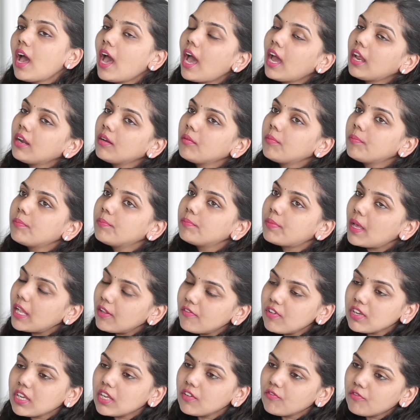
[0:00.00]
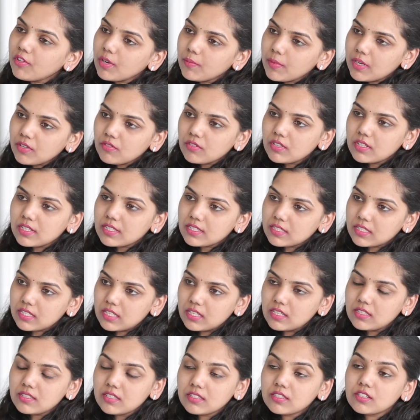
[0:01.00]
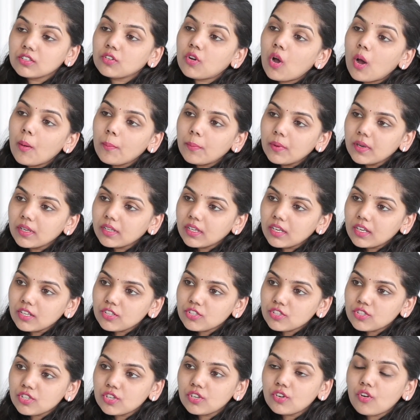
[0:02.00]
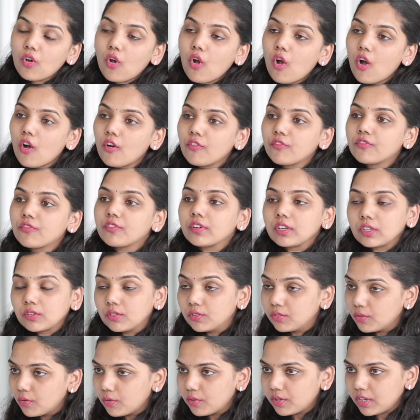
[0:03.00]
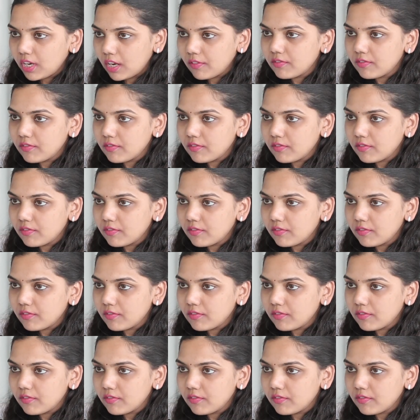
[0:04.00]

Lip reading: And pelvic inflammatory disease is a complication of gonorrhea,